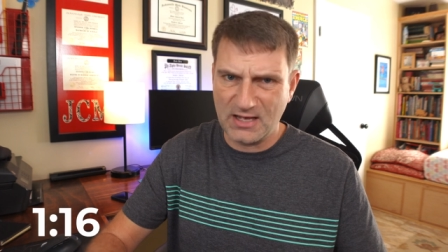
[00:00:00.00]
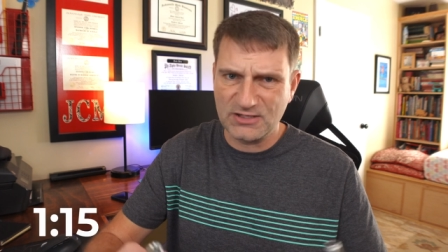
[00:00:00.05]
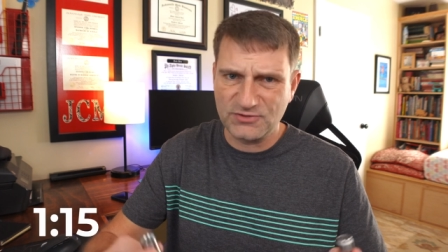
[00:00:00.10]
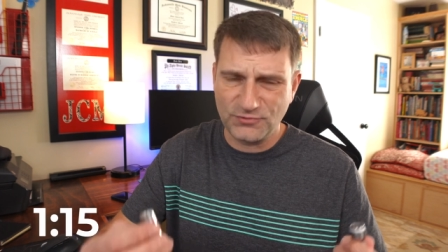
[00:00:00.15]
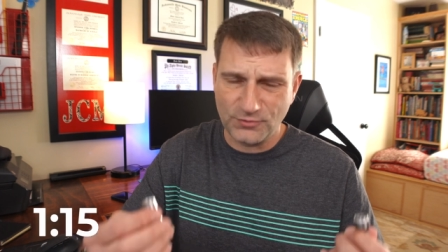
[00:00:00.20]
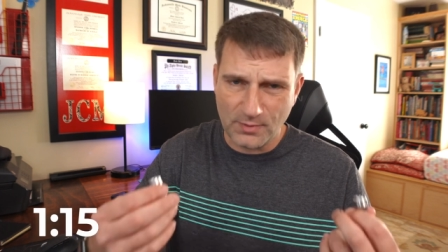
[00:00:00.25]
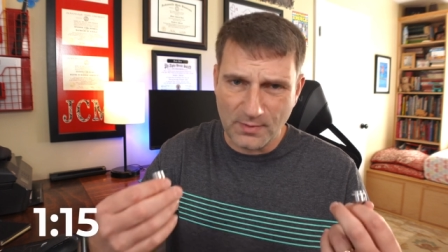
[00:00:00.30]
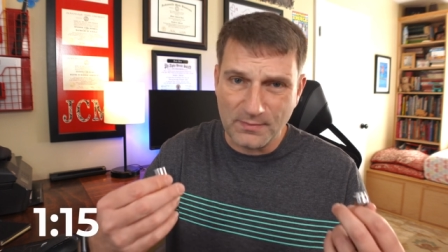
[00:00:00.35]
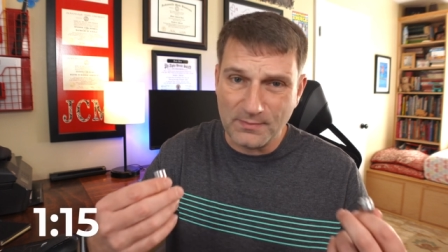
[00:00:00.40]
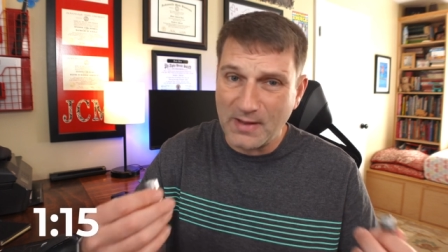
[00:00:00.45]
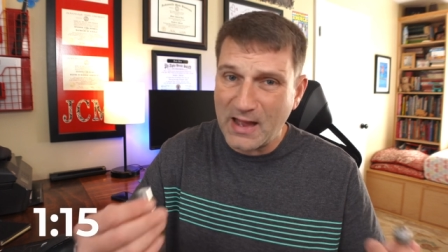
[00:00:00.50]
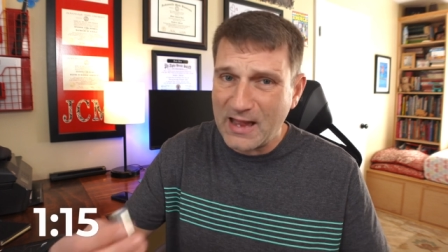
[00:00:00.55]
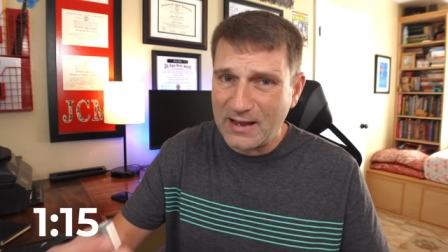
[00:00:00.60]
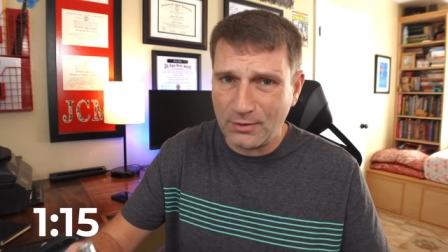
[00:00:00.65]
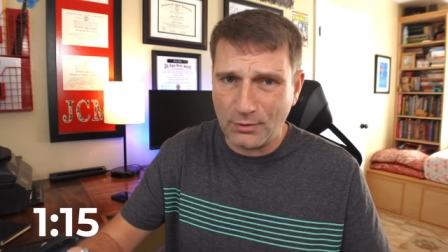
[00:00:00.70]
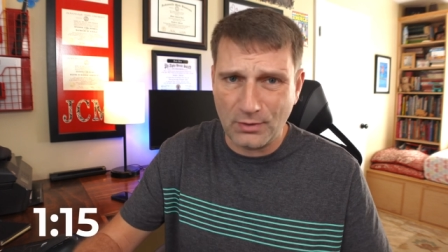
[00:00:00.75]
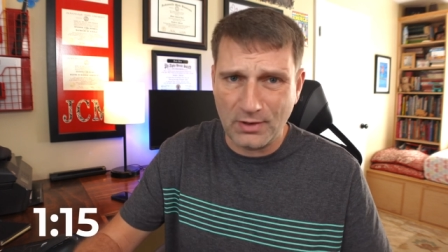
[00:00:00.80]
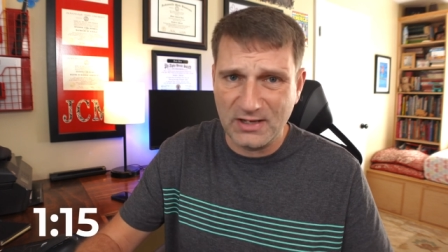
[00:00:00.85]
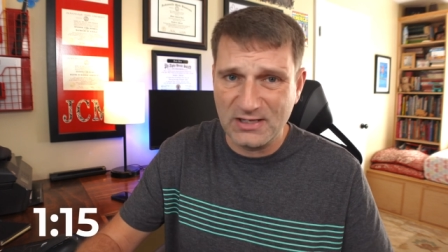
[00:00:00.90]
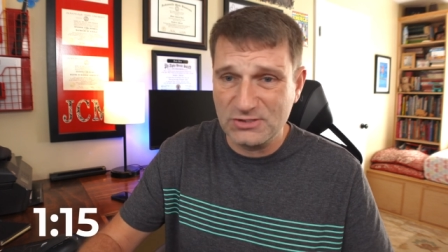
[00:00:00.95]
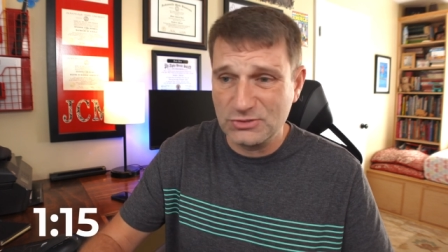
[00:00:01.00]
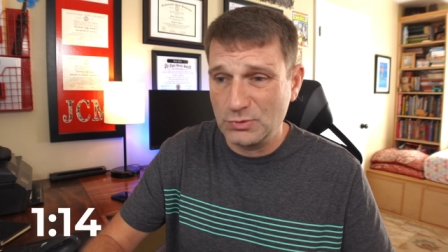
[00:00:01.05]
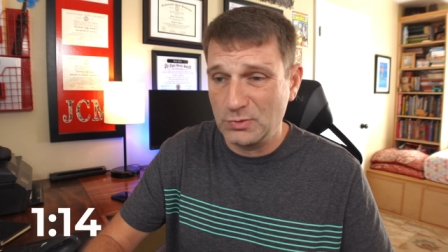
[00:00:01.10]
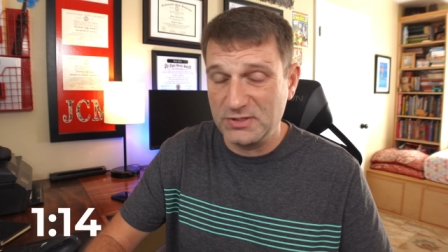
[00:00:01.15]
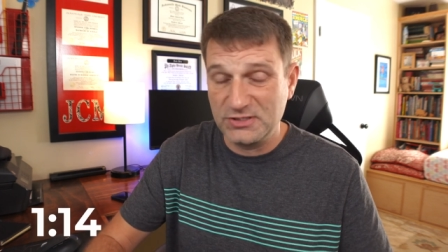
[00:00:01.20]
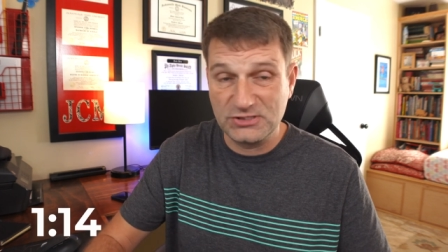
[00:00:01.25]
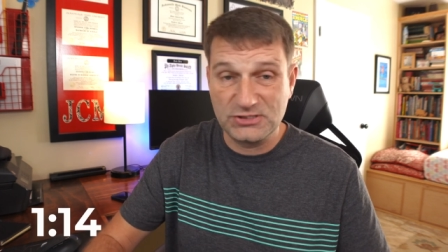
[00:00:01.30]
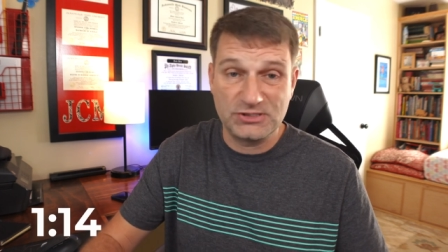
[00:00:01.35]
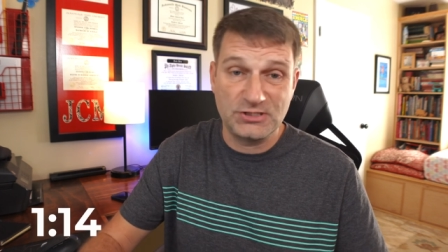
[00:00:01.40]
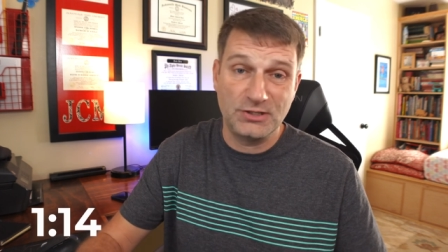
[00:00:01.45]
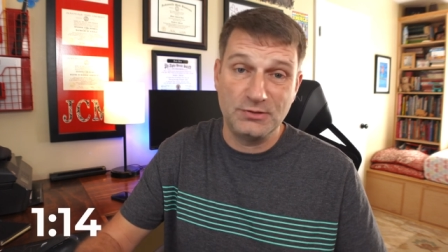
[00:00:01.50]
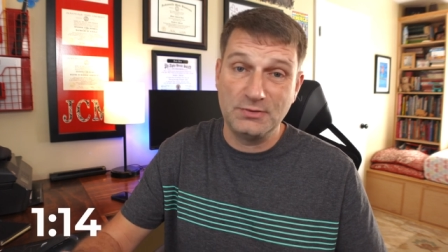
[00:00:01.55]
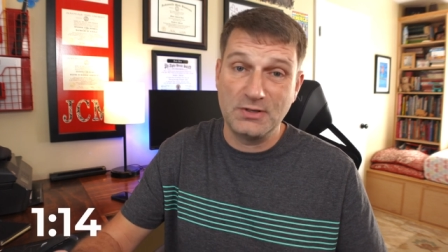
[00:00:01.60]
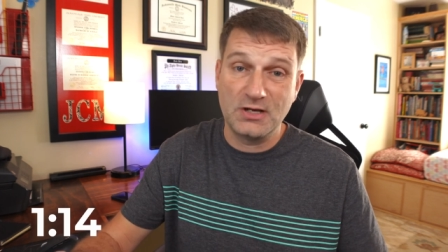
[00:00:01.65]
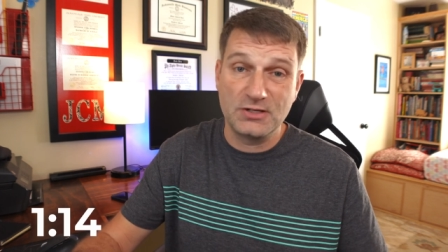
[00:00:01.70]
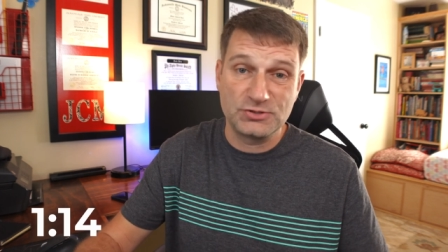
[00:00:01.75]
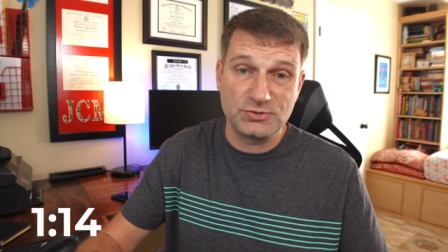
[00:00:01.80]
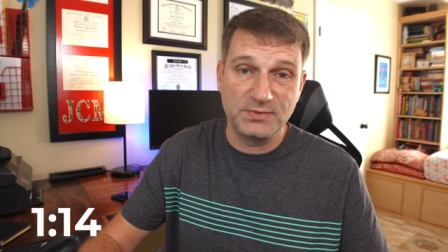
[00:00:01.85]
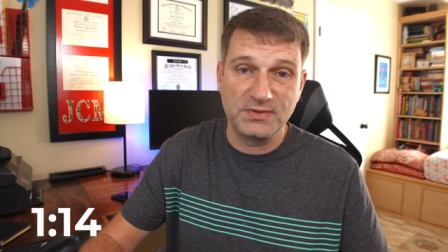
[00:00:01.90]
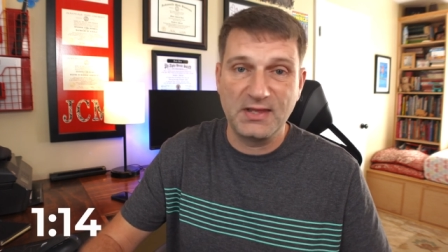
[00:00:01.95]
That's for my migraines, which who
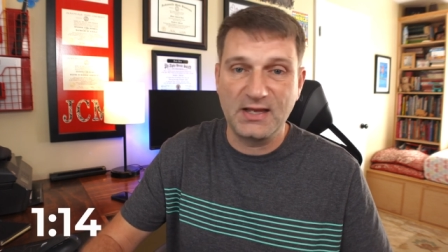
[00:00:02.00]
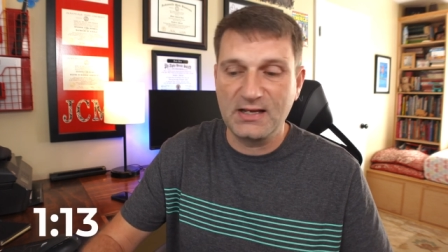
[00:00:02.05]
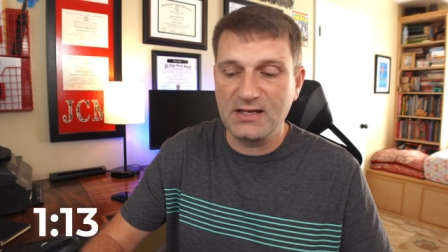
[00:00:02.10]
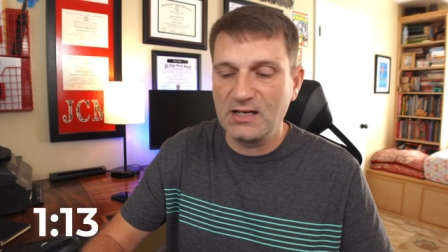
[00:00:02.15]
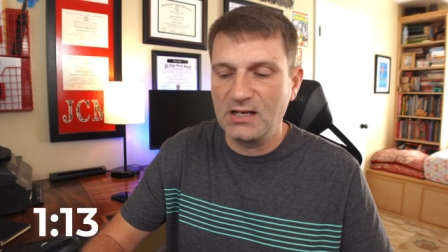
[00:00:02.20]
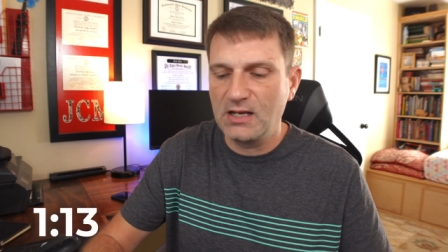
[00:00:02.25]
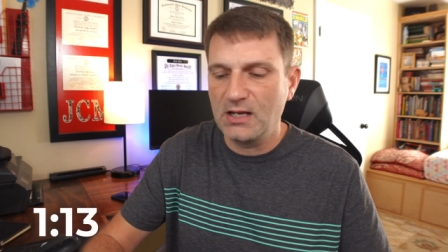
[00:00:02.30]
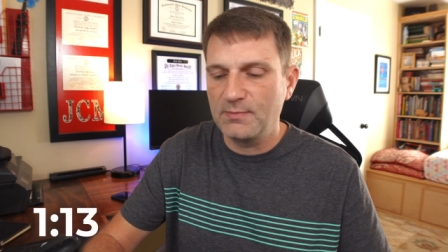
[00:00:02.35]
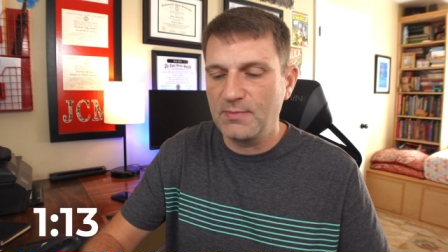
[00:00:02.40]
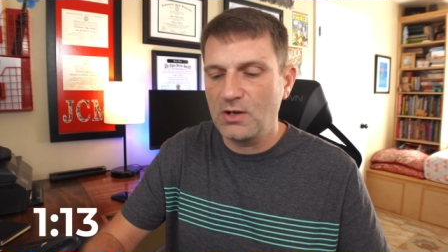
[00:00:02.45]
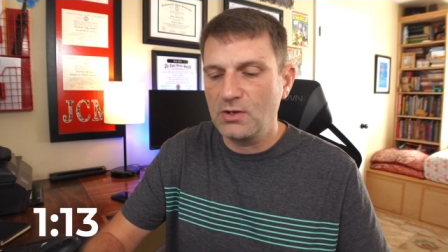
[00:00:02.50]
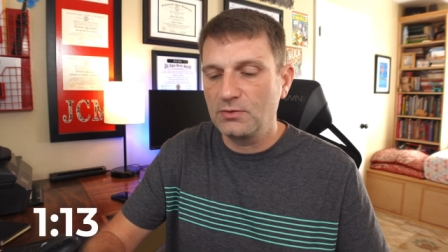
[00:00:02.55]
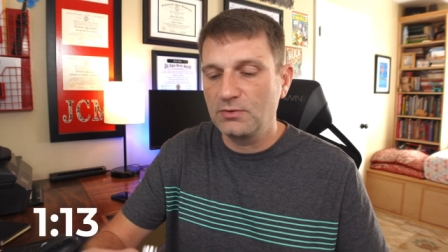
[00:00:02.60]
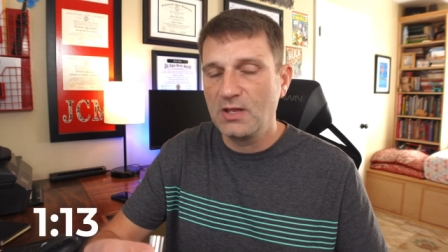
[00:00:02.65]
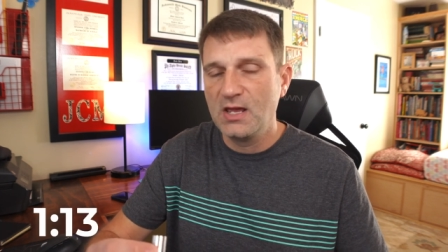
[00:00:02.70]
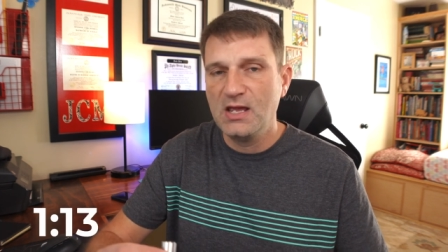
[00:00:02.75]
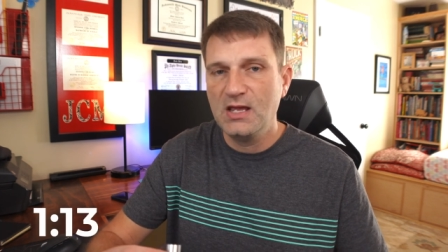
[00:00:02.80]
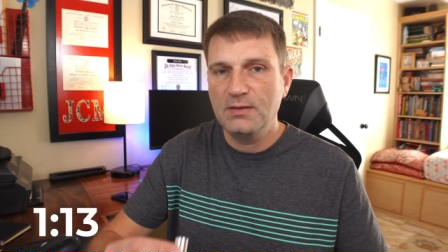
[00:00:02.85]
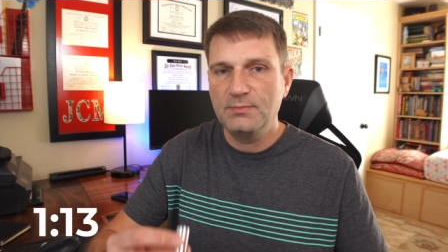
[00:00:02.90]
knows when they can come on,